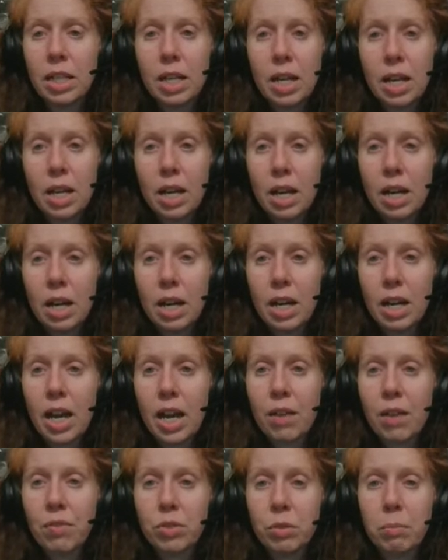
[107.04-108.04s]
uh,
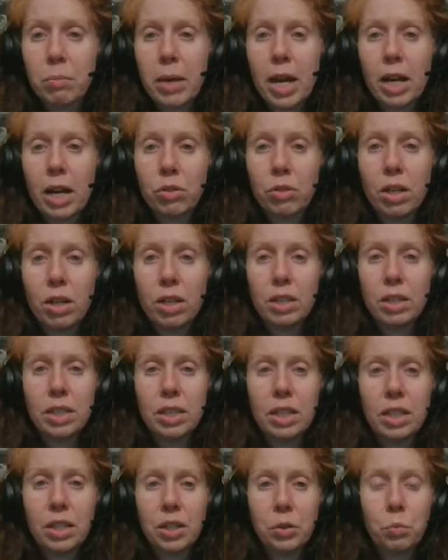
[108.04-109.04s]
after Macron
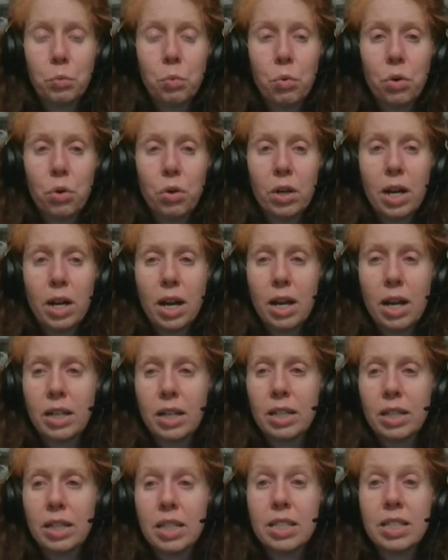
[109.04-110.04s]
declared war on
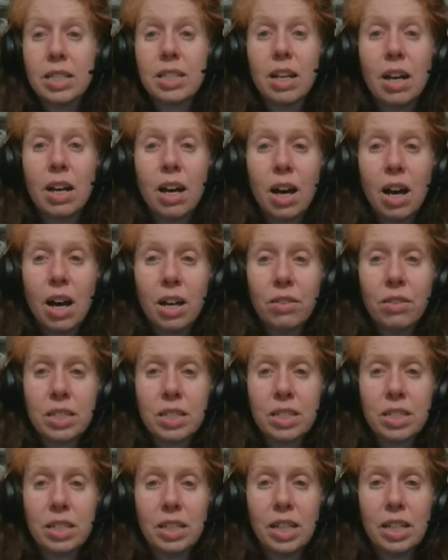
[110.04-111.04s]
his
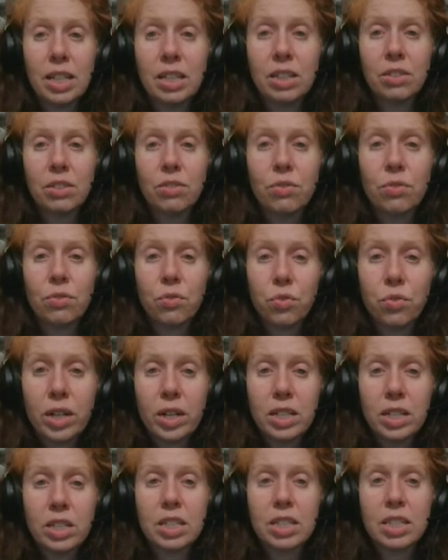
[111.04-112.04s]
unvaccinated
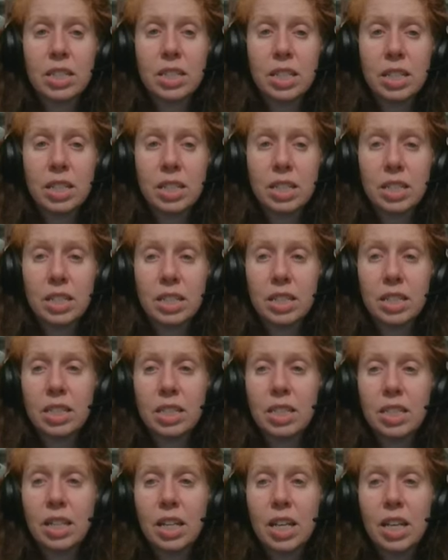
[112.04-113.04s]
French
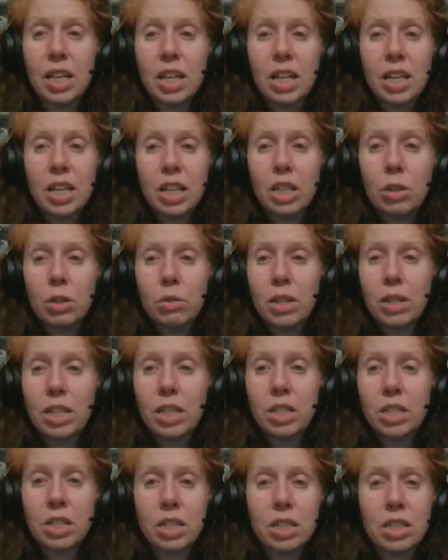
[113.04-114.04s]
citizens, E U
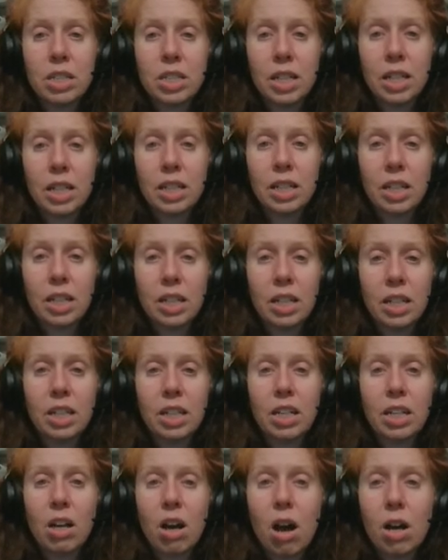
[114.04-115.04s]
nations like Italy,
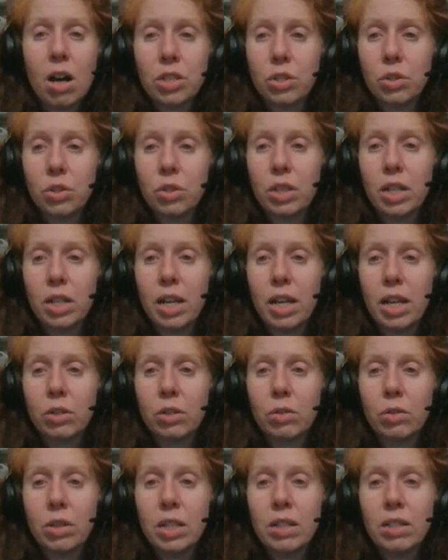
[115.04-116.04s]
Austria, and
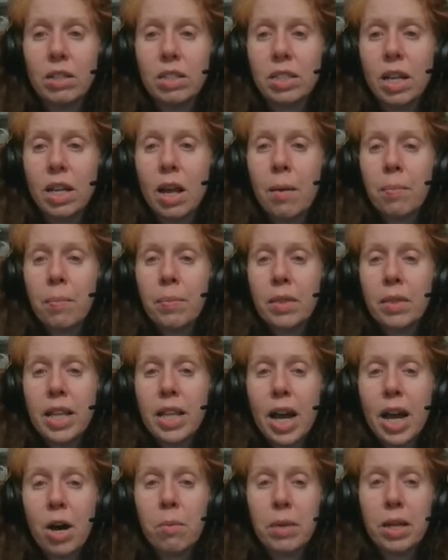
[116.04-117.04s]
Greece
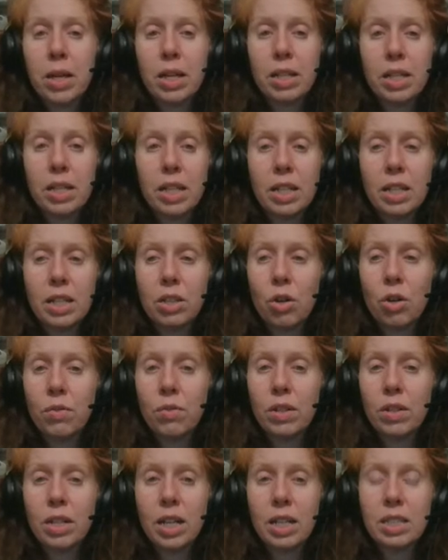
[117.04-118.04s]
now mandating COVID
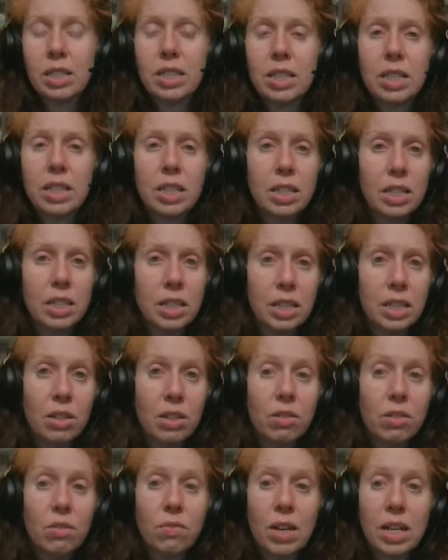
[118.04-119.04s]
nineteen
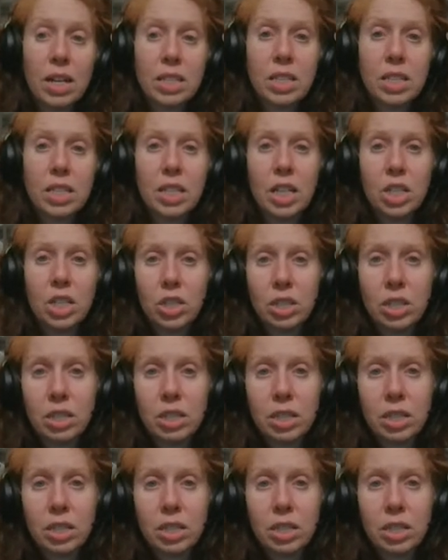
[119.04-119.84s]
vaccinations.